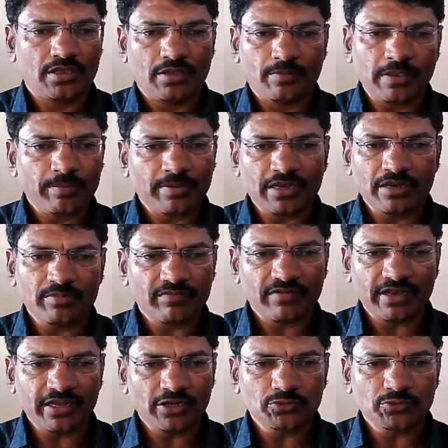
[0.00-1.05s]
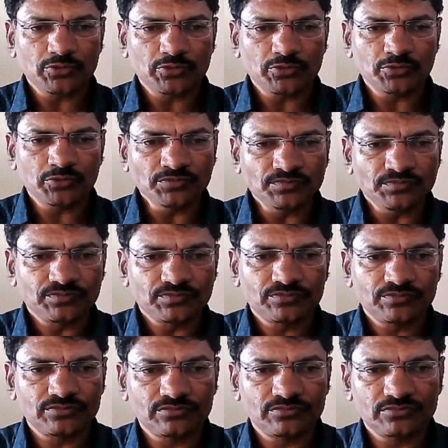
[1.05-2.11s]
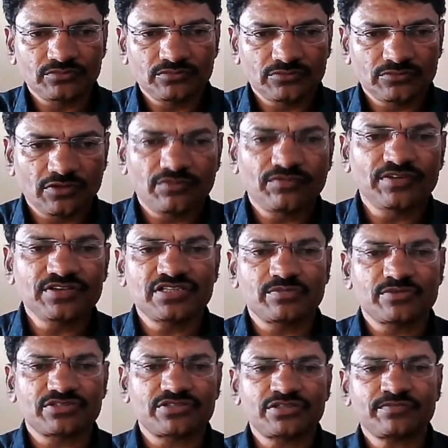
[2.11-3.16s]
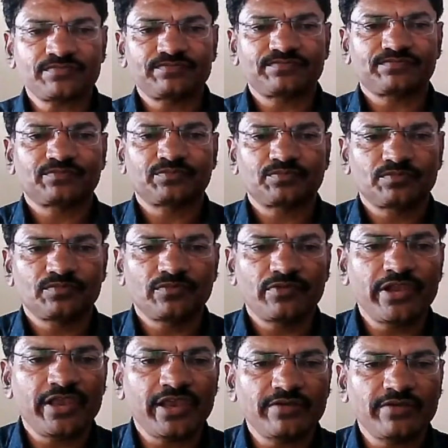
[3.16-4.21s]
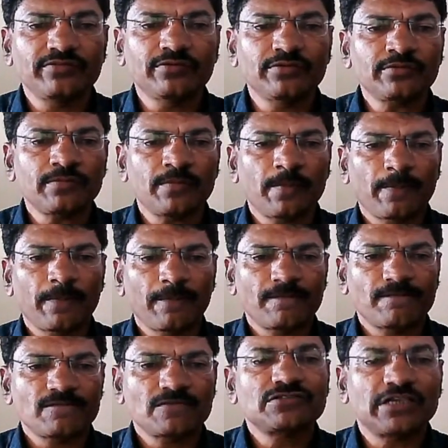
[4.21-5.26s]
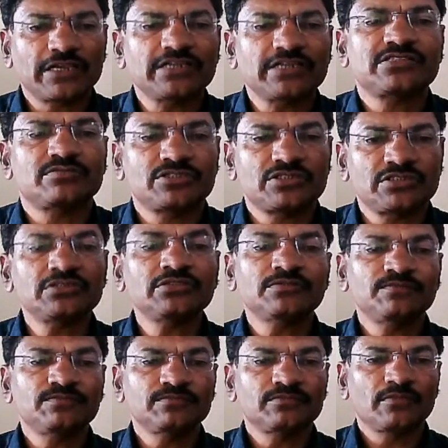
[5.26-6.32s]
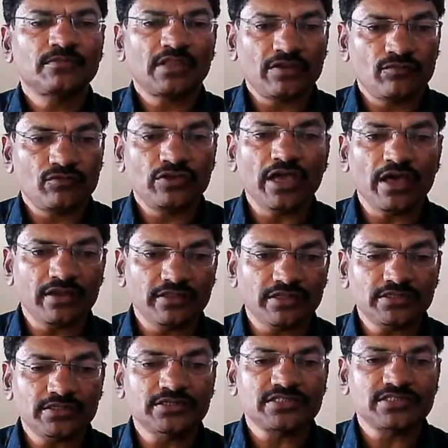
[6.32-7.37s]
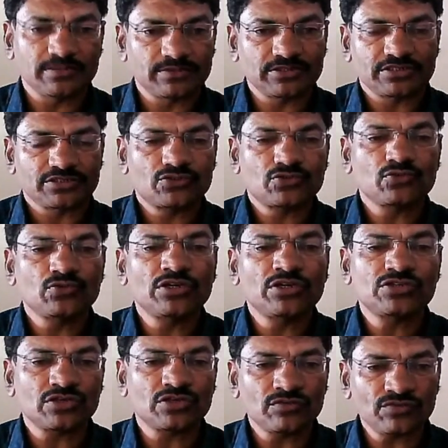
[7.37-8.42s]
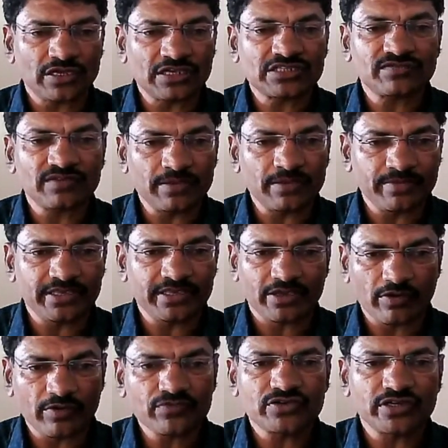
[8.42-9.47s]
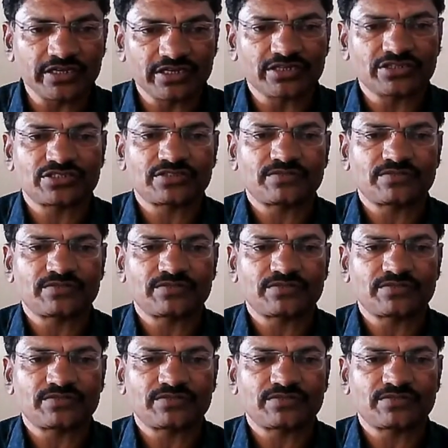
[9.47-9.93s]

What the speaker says: Paper number 1 and 2 for first semester, 3 and 4 for second semester, and we are in the third semester, students of SYBA optional English.